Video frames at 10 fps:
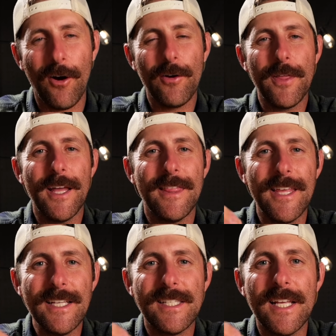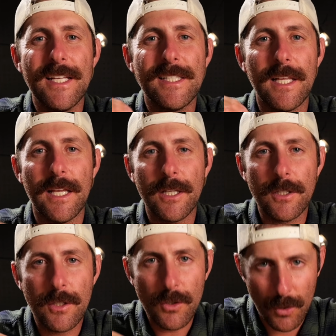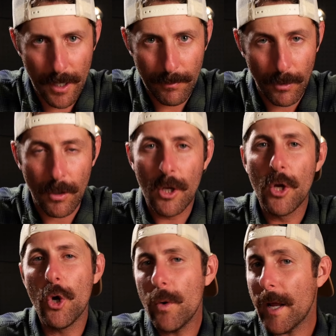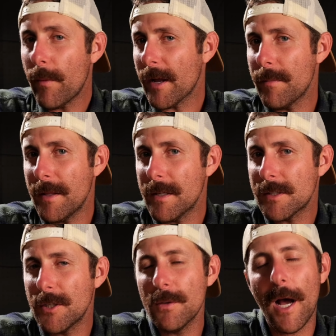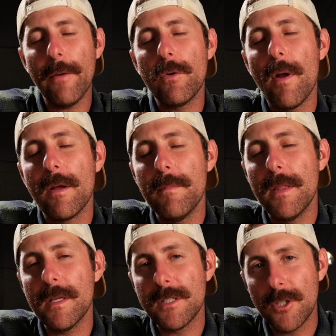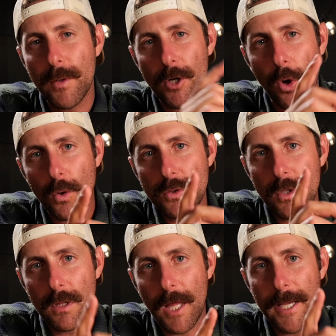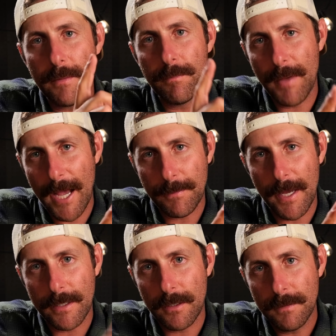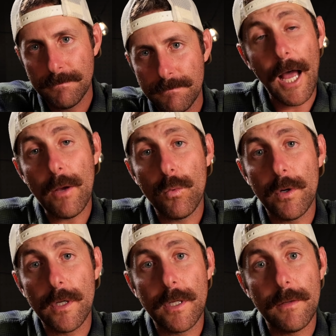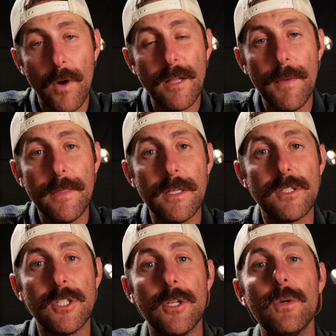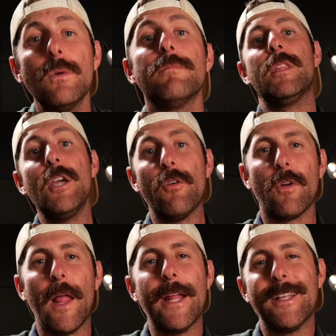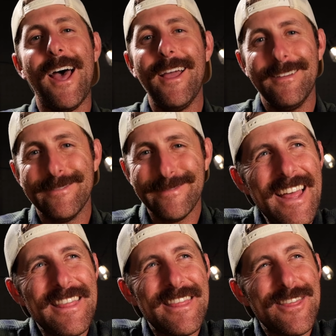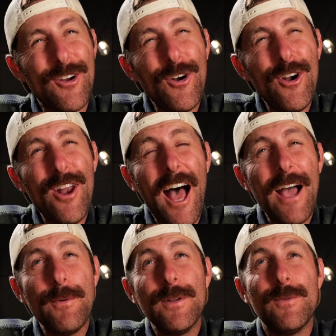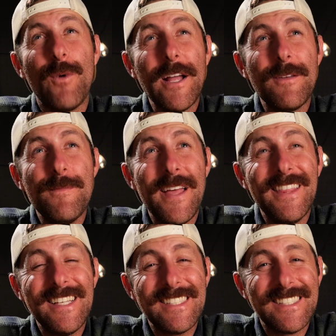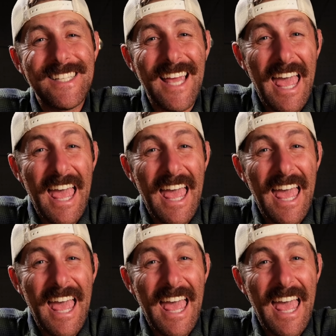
are that this is incredible. Who would I recommend this to? I would recommend this to an ultralight backpacker. I would recommend this to the overland guy. And third, I would recommend this to